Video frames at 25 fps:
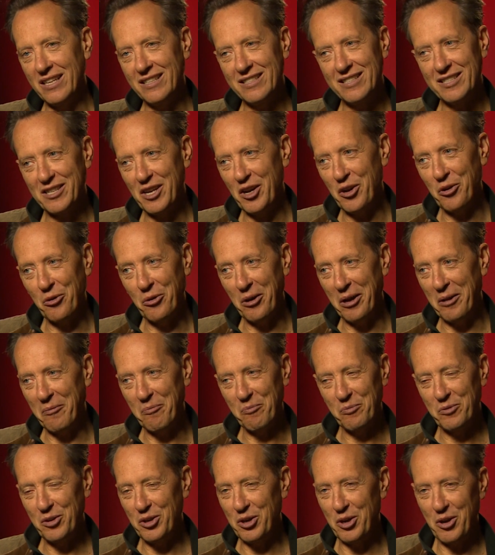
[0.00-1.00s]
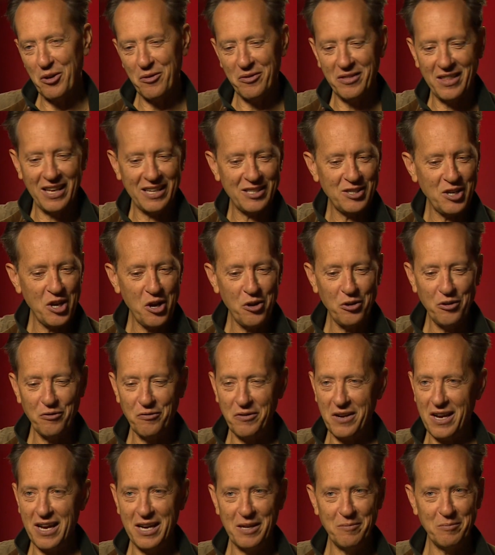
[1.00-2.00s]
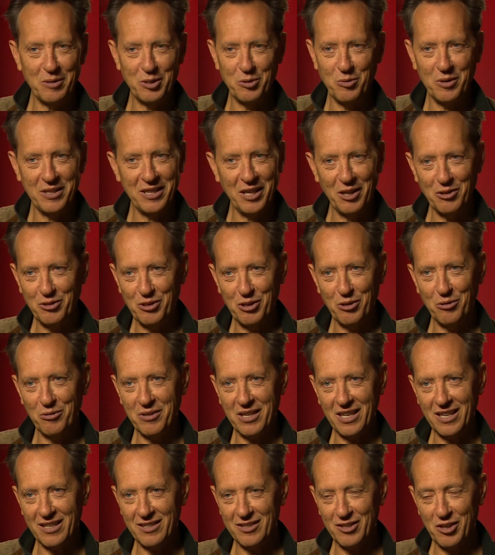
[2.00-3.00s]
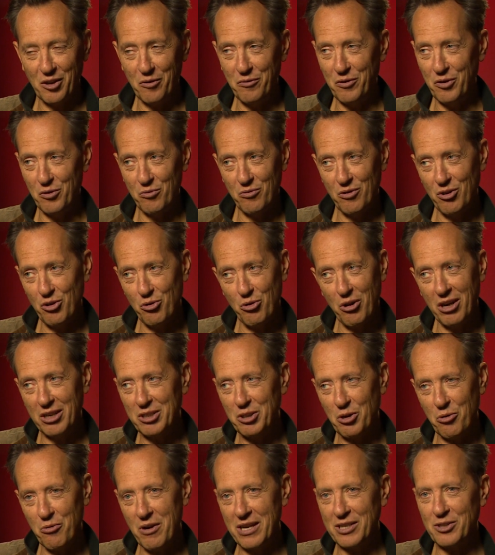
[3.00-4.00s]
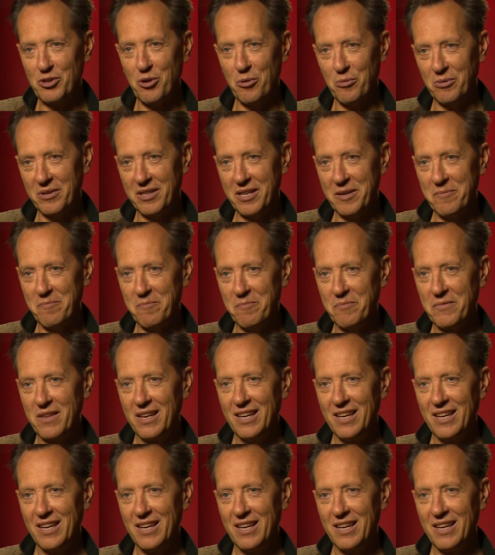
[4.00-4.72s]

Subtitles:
So there's no divide between those two things. So if you go out to a restaurant with him,